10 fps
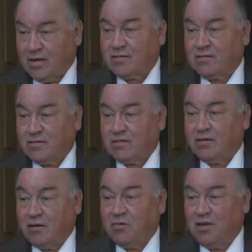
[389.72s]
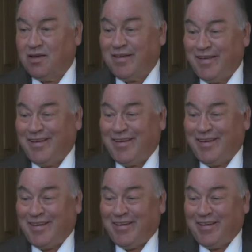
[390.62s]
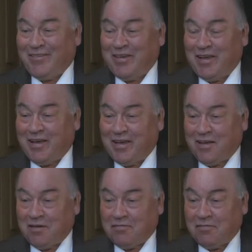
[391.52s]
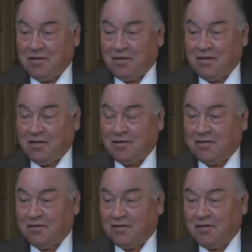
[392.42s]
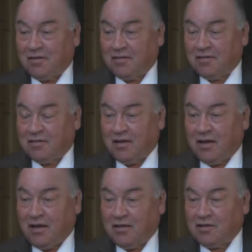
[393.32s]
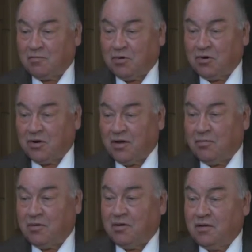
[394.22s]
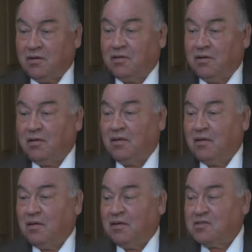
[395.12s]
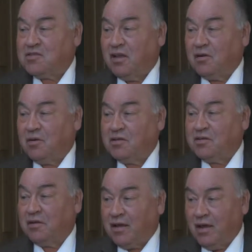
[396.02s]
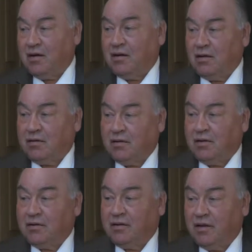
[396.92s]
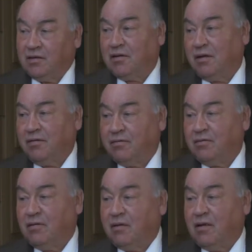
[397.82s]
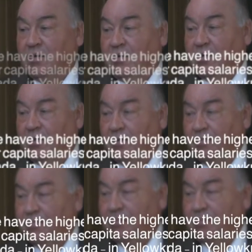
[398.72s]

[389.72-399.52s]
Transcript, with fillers: Yes, uh, we we have. Uh, the highest per capita salaries in Canada in Yellowknife, and um,